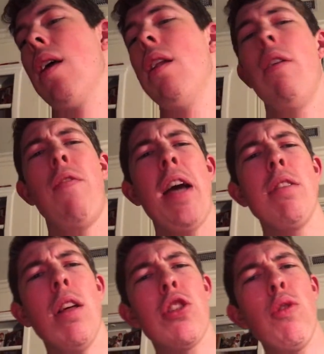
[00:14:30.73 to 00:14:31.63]
And in
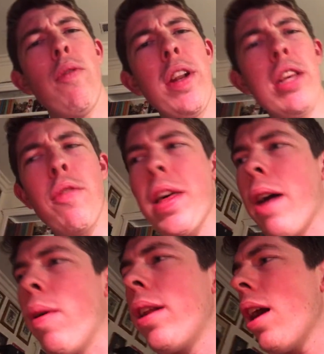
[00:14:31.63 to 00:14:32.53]
fact, let's do a video of
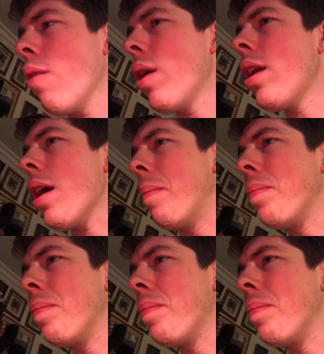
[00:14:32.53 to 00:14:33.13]
that right now. Why not?